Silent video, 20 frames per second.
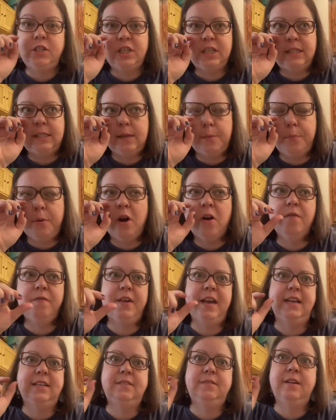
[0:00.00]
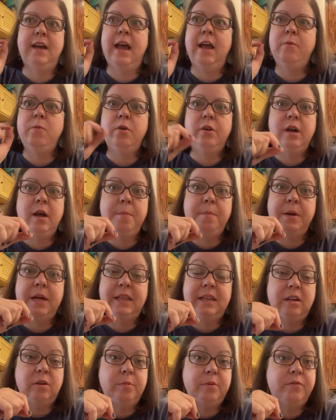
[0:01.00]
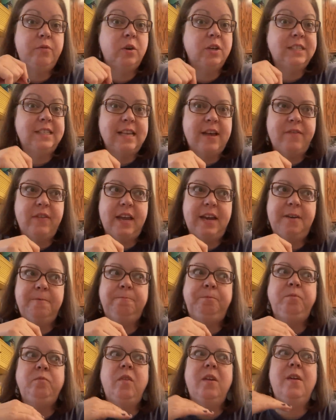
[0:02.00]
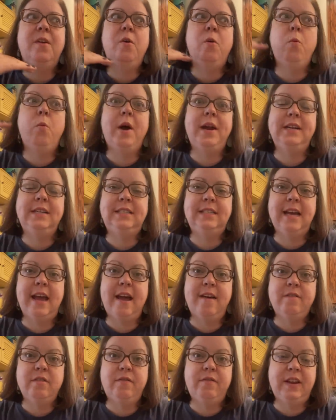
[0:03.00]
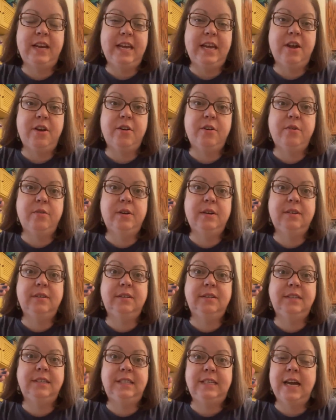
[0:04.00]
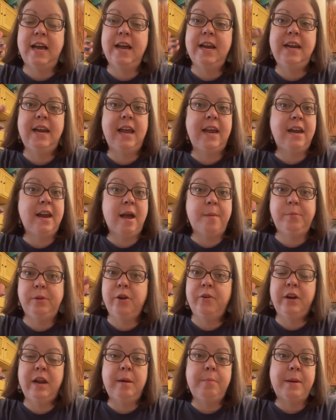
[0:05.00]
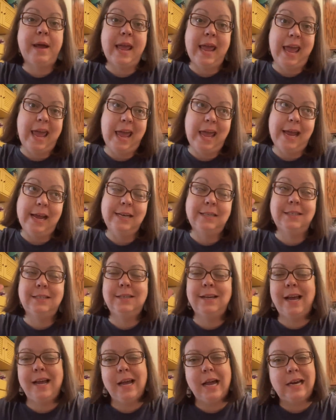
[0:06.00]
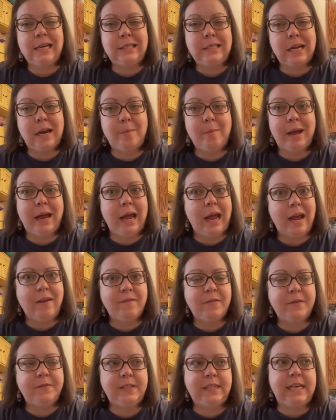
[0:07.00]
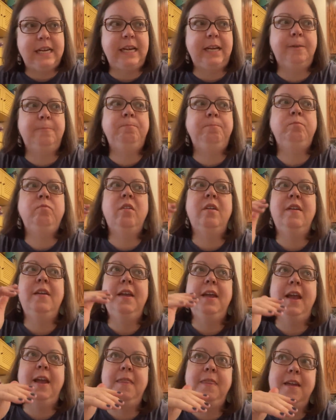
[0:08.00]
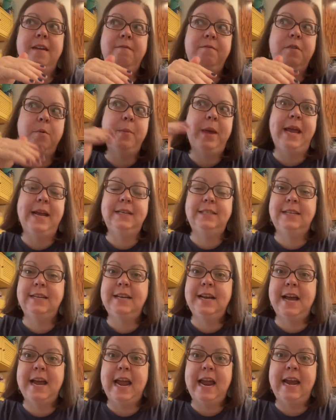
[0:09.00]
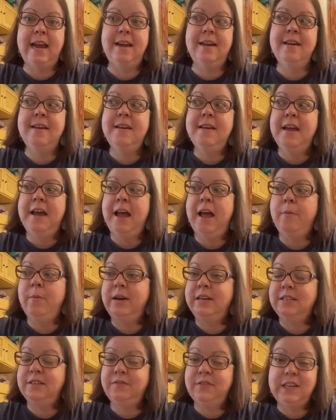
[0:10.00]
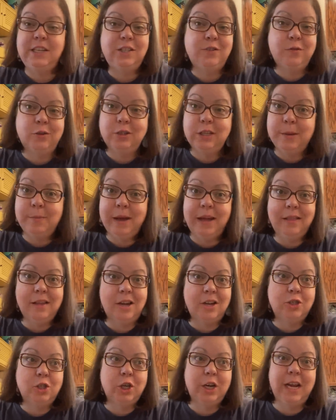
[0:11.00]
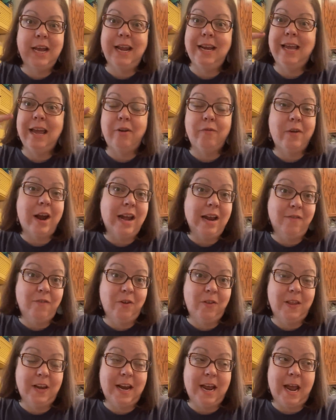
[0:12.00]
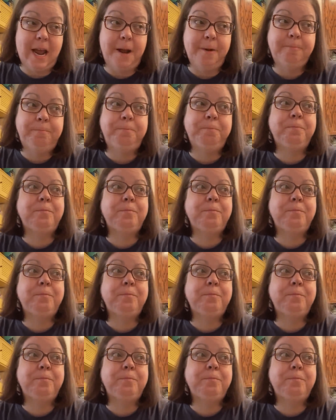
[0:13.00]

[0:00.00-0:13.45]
is perfect. I woke up a little before 7, wanted to have a video done and uploaded by 8. I got it done by 8:15. And then from 8 to 9, I wanted to finish folding my laundry and get ready for the day,